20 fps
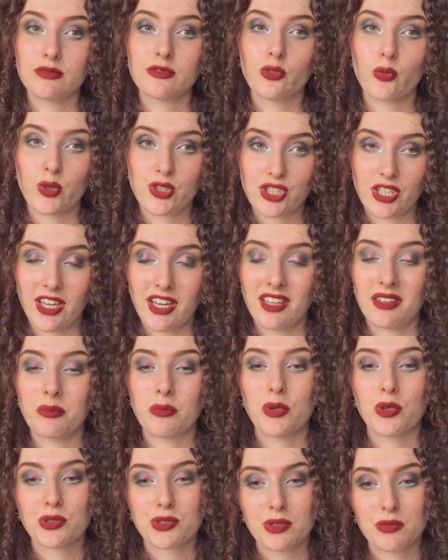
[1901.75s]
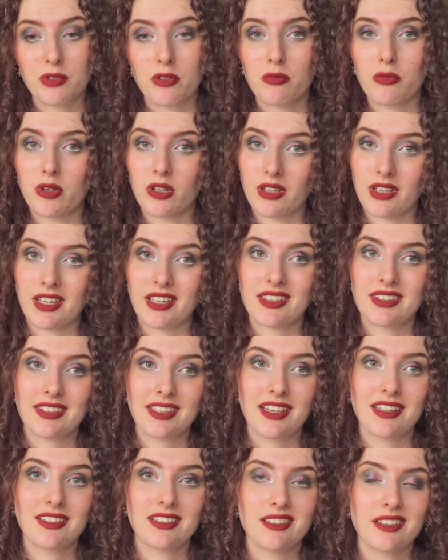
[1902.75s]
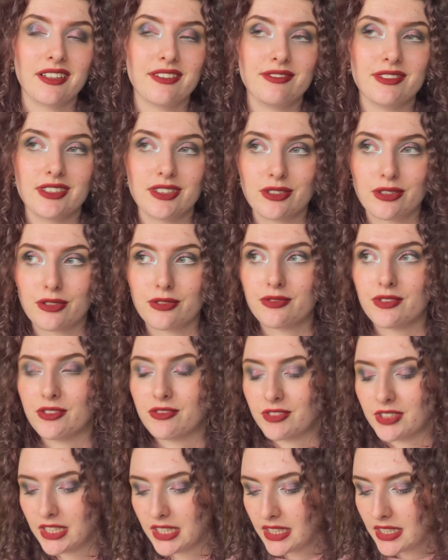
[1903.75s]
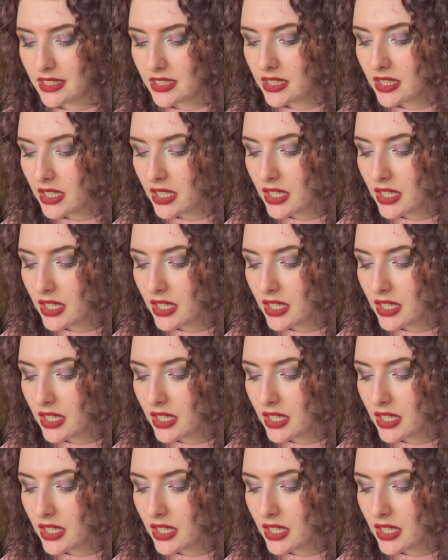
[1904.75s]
which again most of them were like 10, 11 or 15.